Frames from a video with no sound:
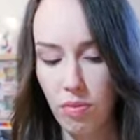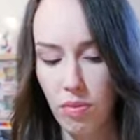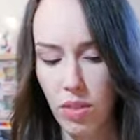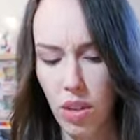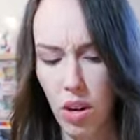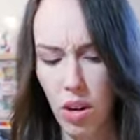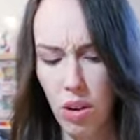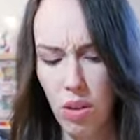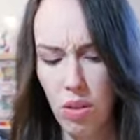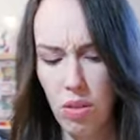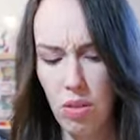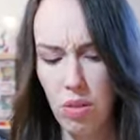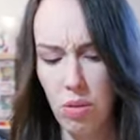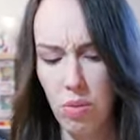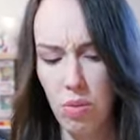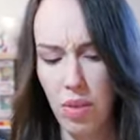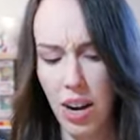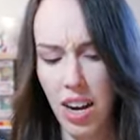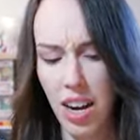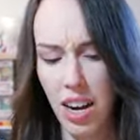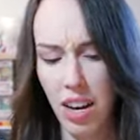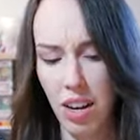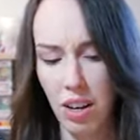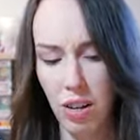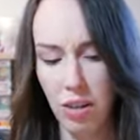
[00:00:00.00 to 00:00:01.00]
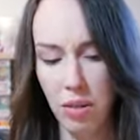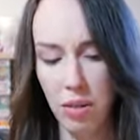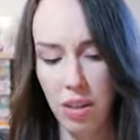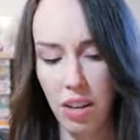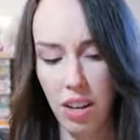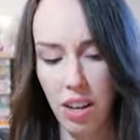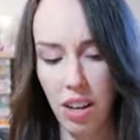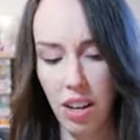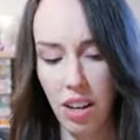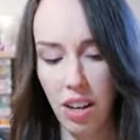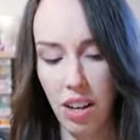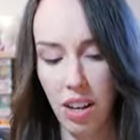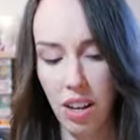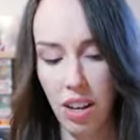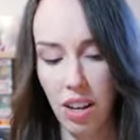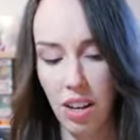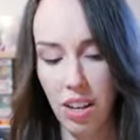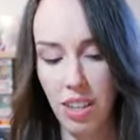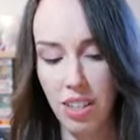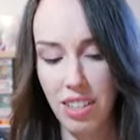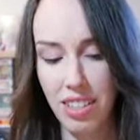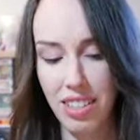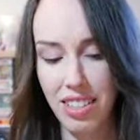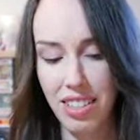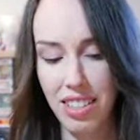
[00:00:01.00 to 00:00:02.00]
Oh wow,
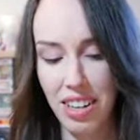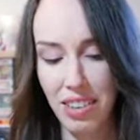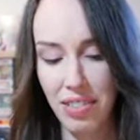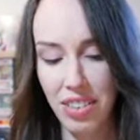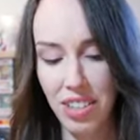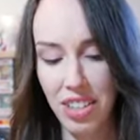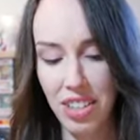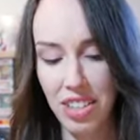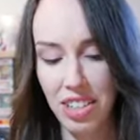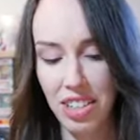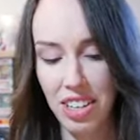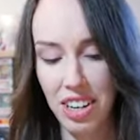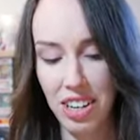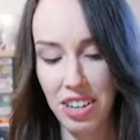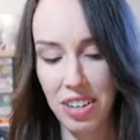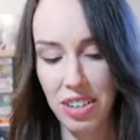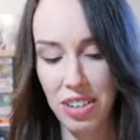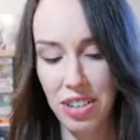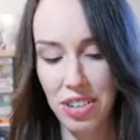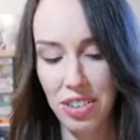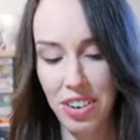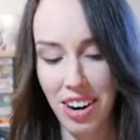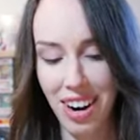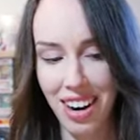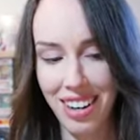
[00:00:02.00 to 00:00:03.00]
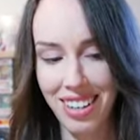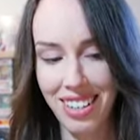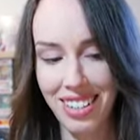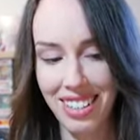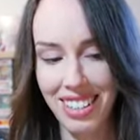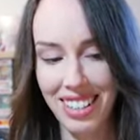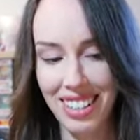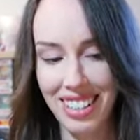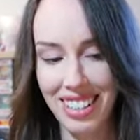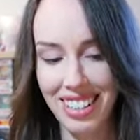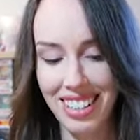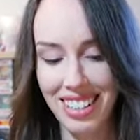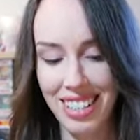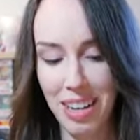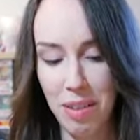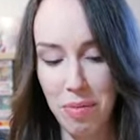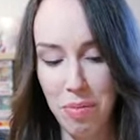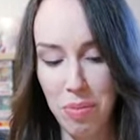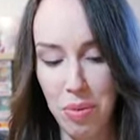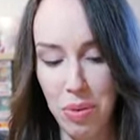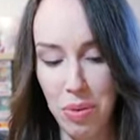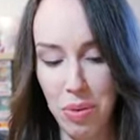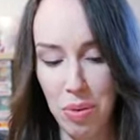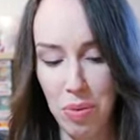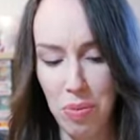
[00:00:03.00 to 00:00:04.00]
7 Shadow Dragons
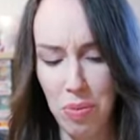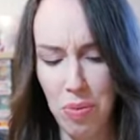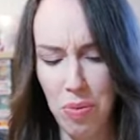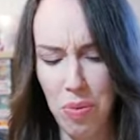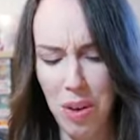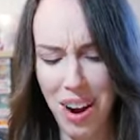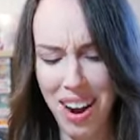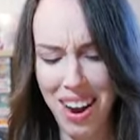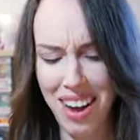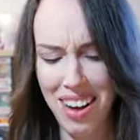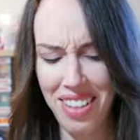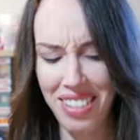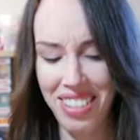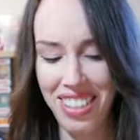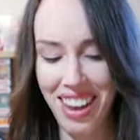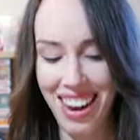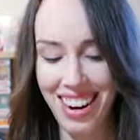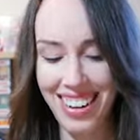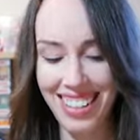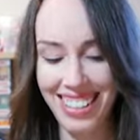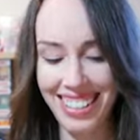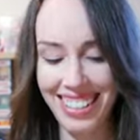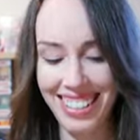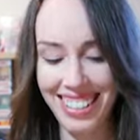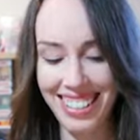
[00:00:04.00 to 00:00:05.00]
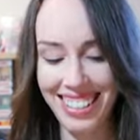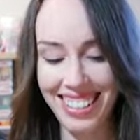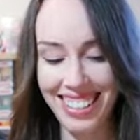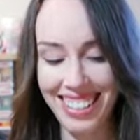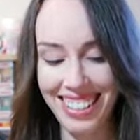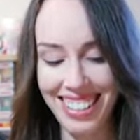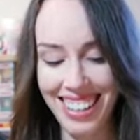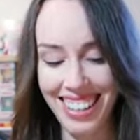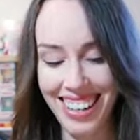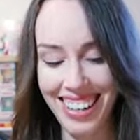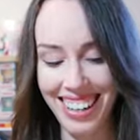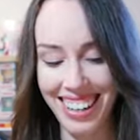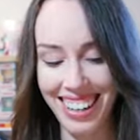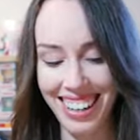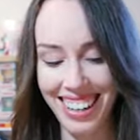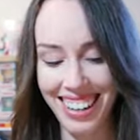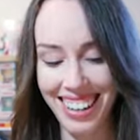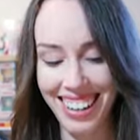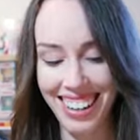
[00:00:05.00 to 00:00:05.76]
assembled. Wow, that is sick.